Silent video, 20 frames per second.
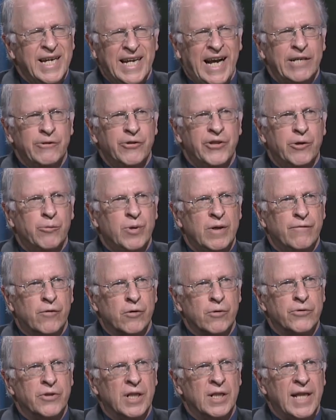And I don't think we've
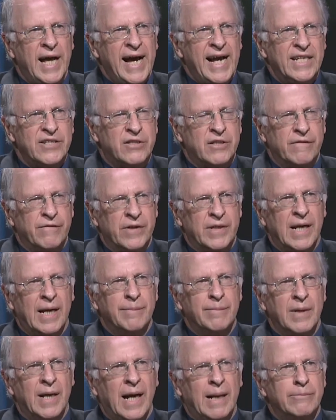heard the last of it.
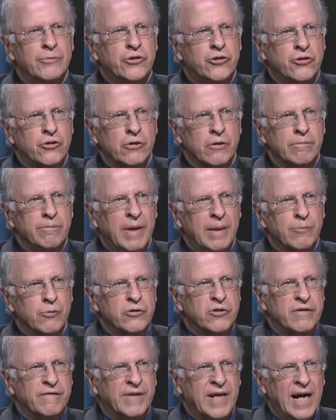I'm, I'm sure
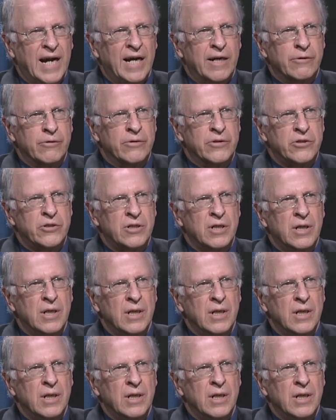members of Congress